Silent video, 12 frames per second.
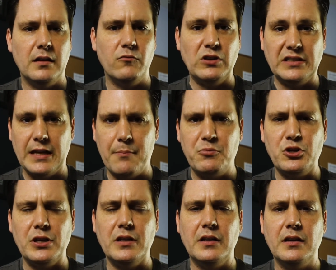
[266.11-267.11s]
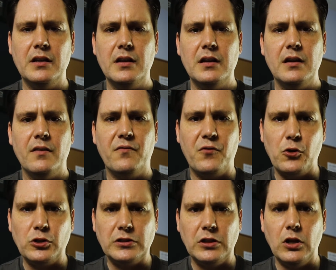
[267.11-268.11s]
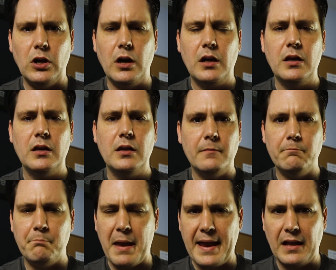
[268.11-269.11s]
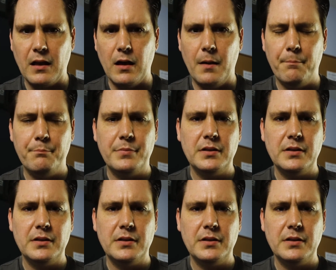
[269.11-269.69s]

reception, first look, makeup.